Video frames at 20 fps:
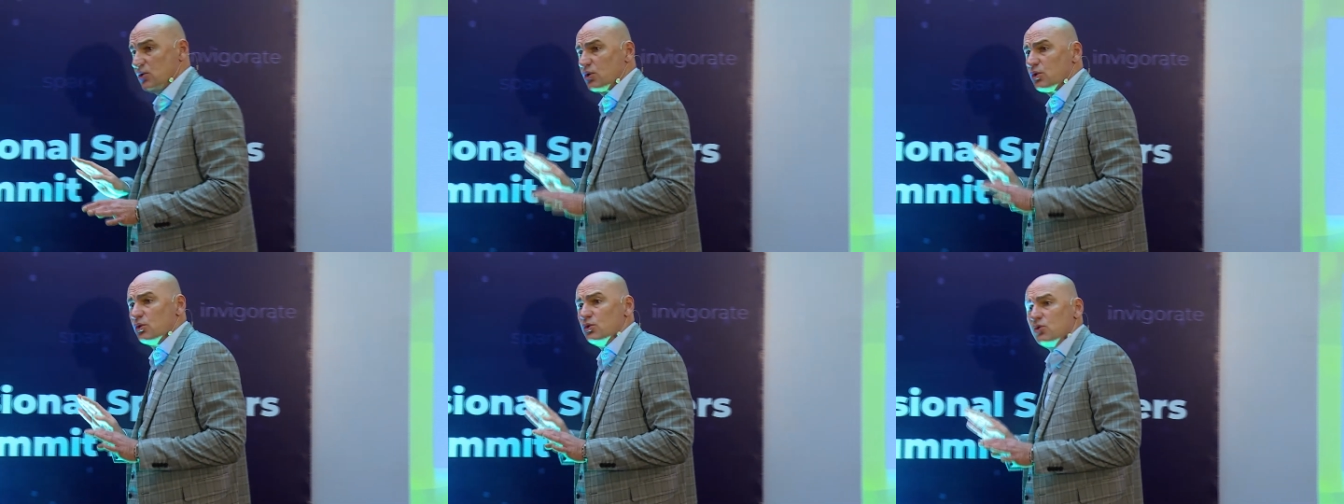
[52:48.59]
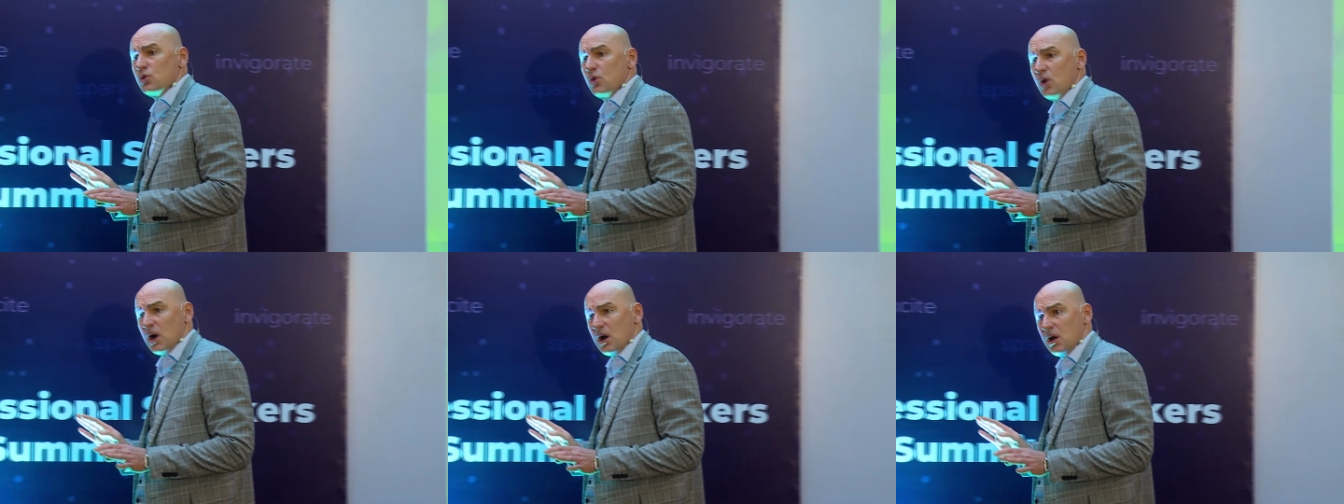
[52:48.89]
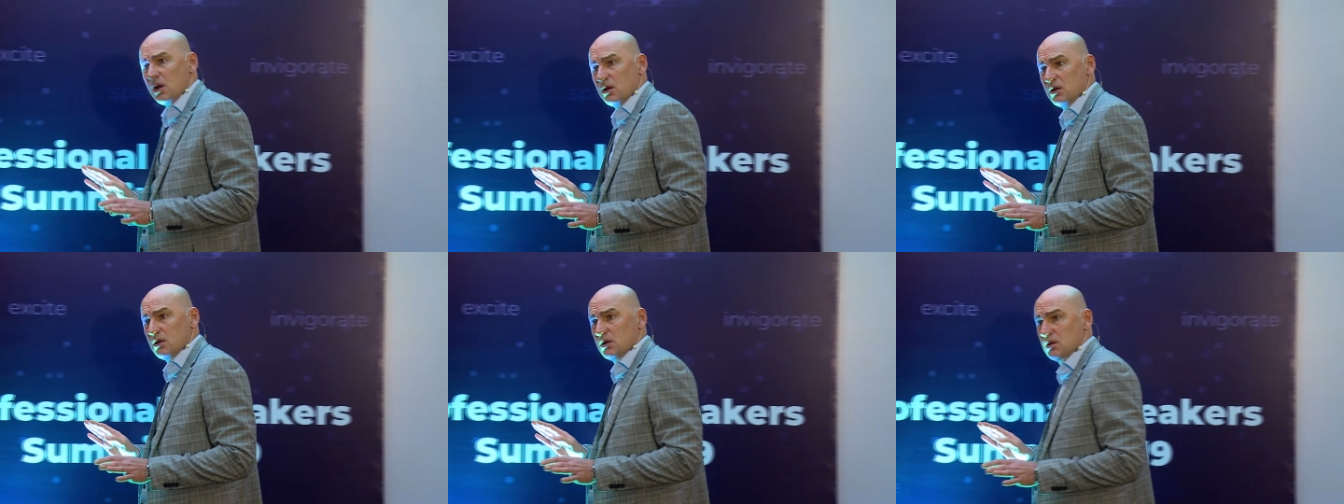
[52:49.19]
who you
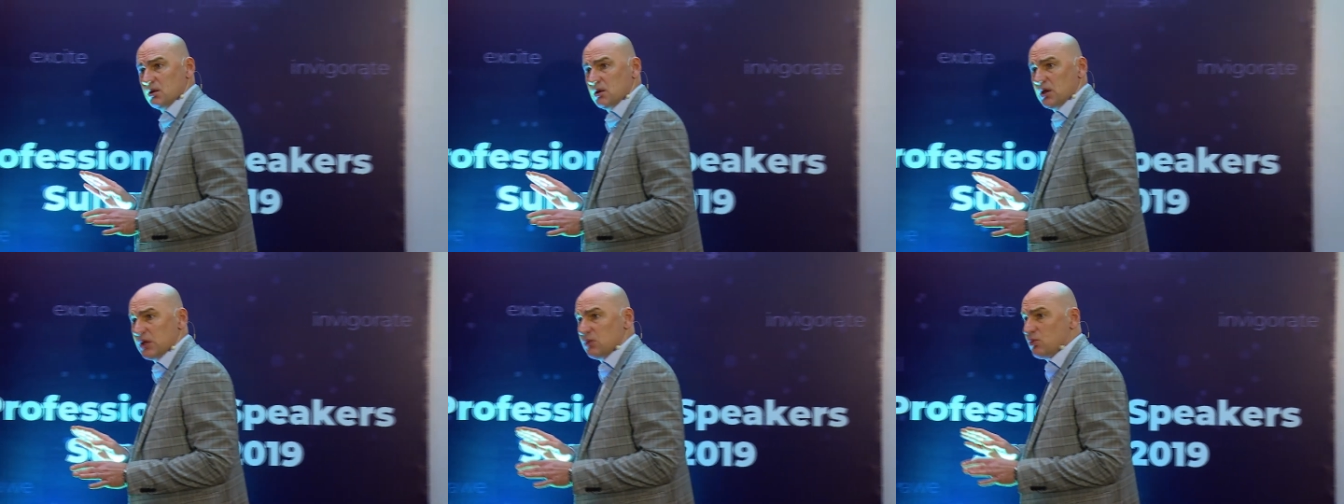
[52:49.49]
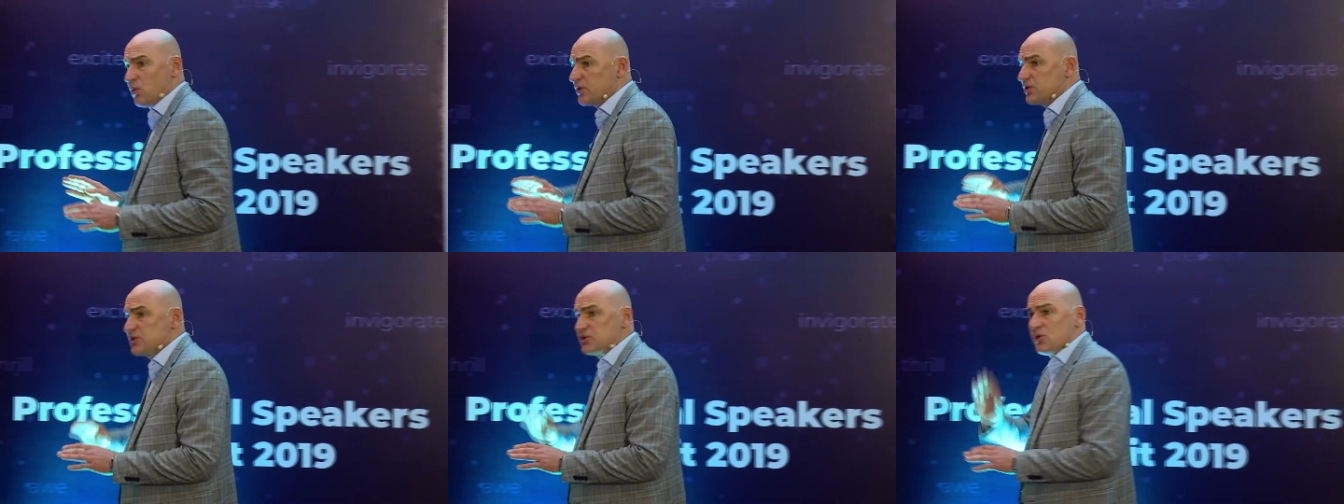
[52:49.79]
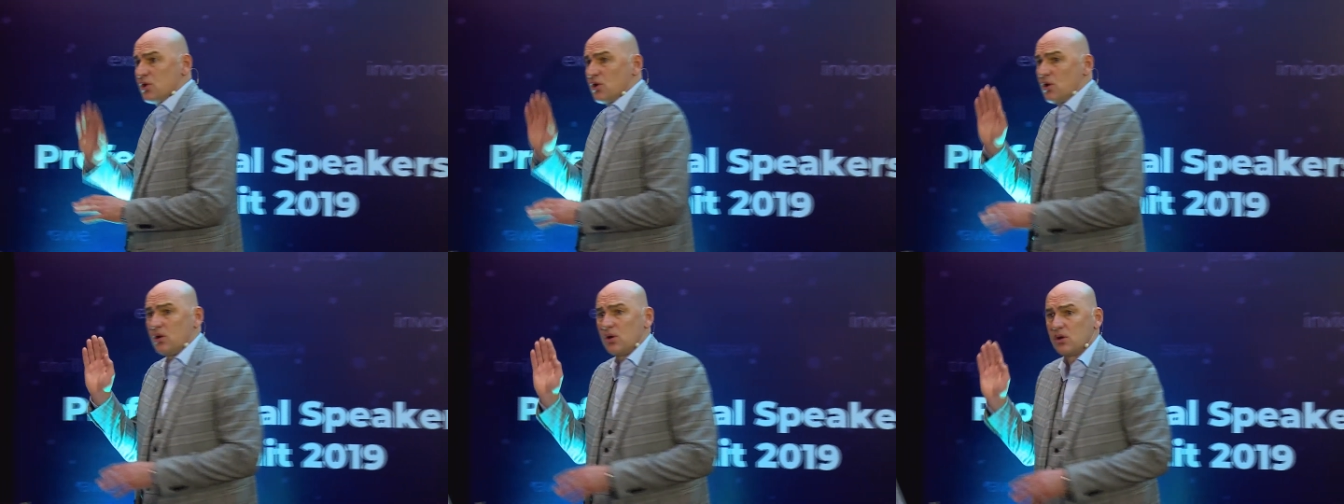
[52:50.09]
are and what is
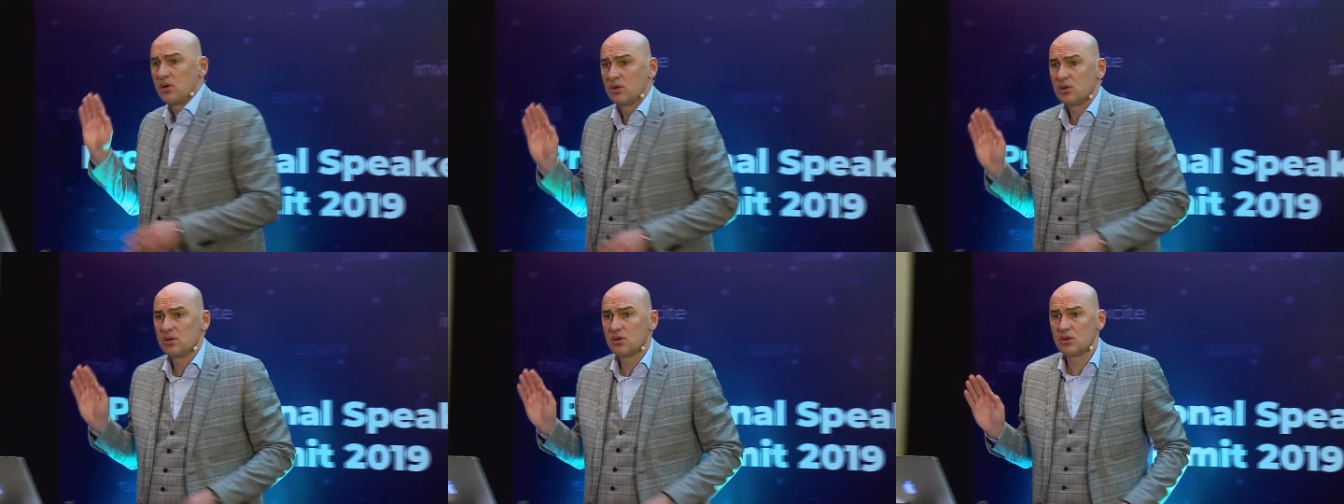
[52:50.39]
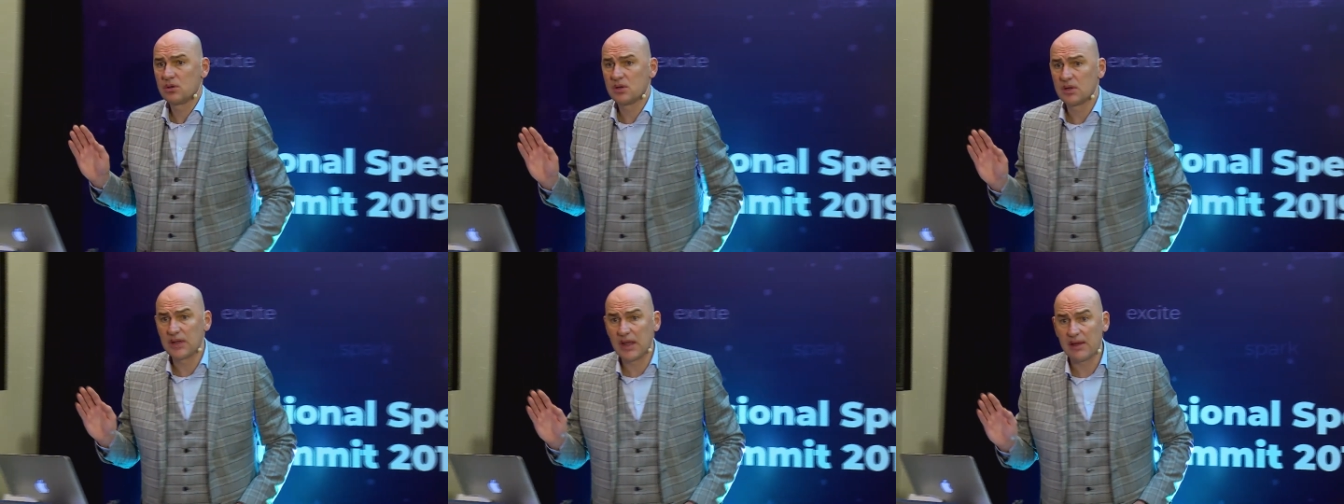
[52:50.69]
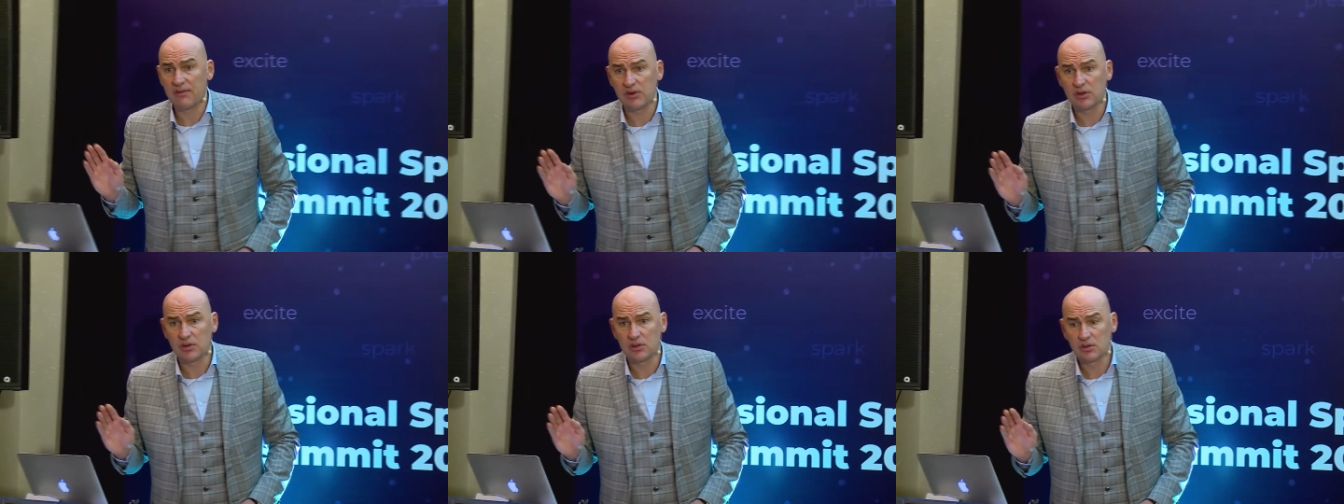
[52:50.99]
your
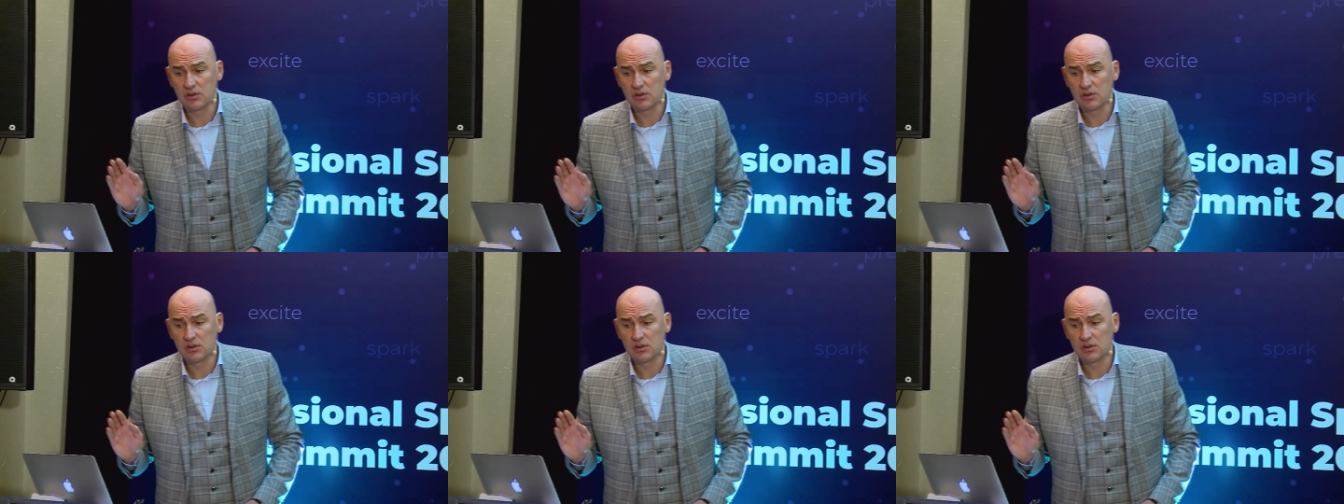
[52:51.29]
level.